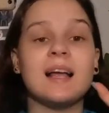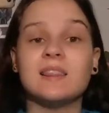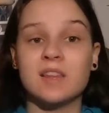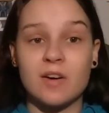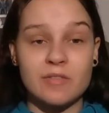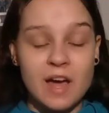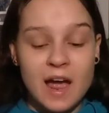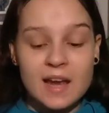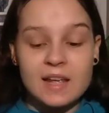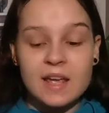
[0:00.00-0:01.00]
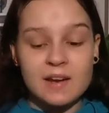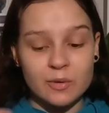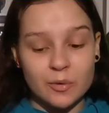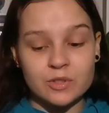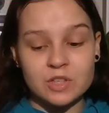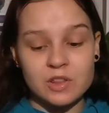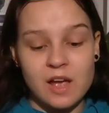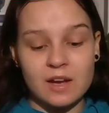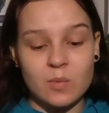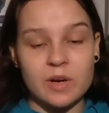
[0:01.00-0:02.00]
I love that. And I also
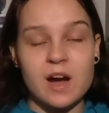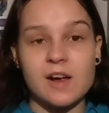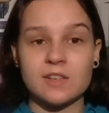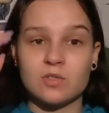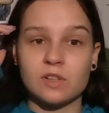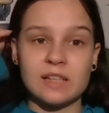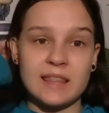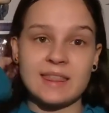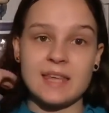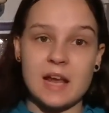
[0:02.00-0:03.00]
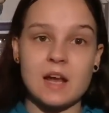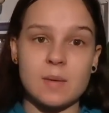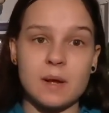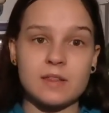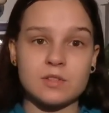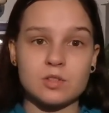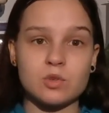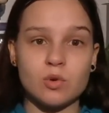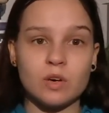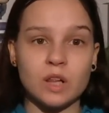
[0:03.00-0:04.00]
like when artists really think about the
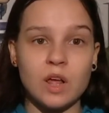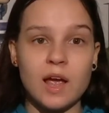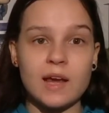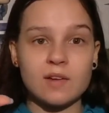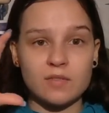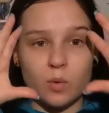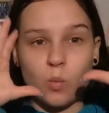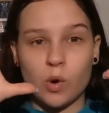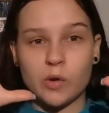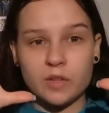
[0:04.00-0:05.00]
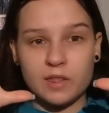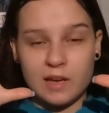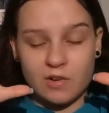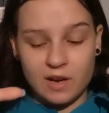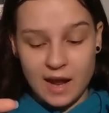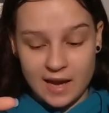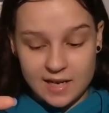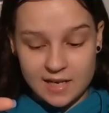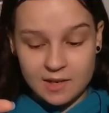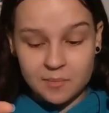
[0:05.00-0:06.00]
storyline of the world that they're
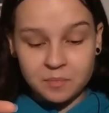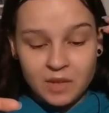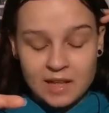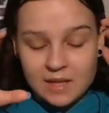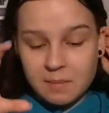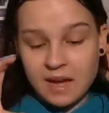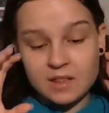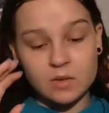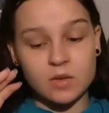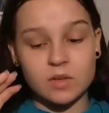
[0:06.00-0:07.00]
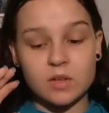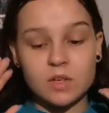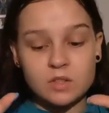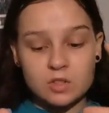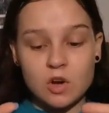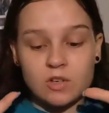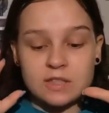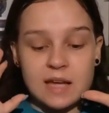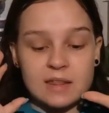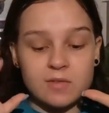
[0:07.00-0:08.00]
creating, and they make the
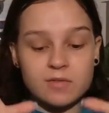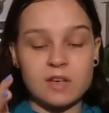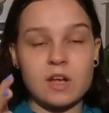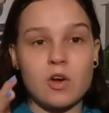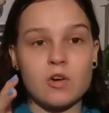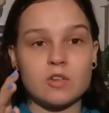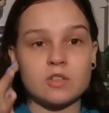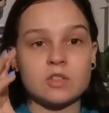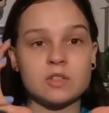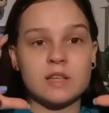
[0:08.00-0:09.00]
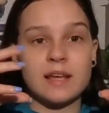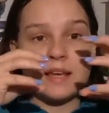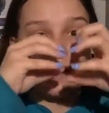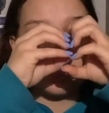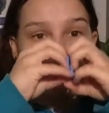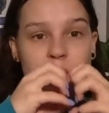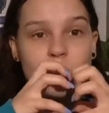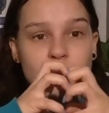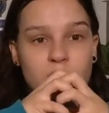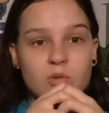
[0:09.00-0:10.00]
songs and the videos like
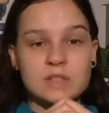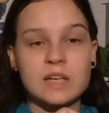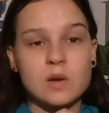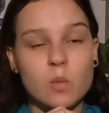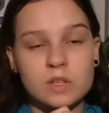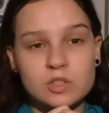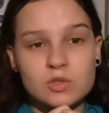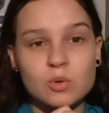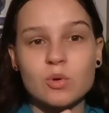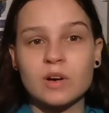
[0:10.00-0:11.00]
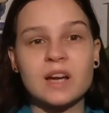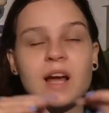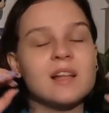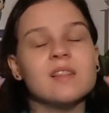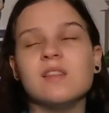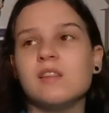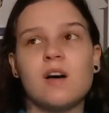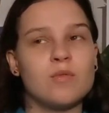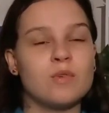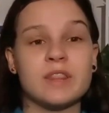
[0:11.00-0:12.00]
they're all telling one story. I
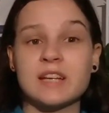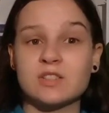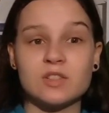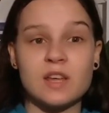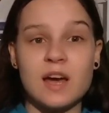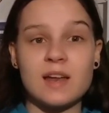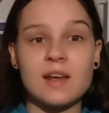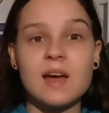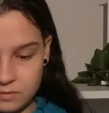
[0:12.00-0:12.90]
love when they do that.